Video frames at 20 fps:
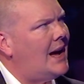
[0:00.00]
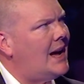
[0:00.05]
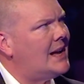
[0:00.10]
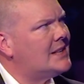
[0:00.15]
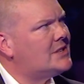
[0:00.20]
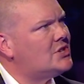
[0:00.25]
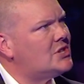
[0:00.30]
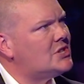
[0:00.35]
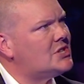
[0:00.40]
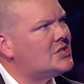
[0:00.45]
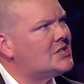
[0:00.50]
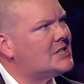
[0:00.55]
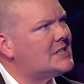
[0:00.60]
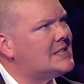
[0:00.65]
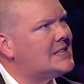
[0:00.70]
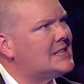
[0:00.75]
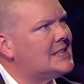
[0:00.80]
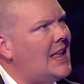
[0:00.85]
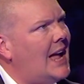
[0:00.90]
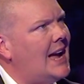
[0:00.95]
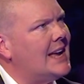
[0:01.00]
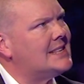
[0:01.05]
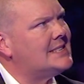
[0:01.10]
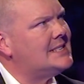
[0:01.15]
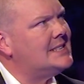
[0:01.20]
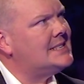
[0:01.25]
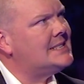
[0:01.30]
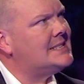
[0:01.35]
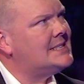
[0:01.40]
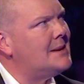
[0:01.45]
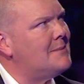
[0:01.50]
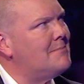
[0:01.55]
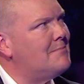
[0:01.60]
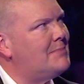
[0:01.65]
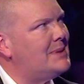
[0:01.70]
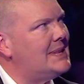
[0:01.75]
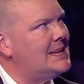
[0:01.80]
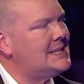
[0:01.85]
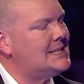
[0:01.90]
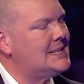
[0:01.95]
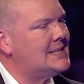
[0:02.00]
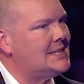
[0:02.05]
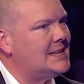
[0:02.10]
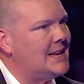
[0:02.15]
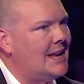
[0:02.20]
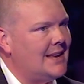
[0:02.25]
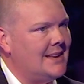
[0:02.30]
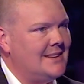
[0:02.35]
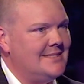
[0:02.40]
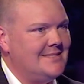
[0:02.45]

I just liked his simplicity.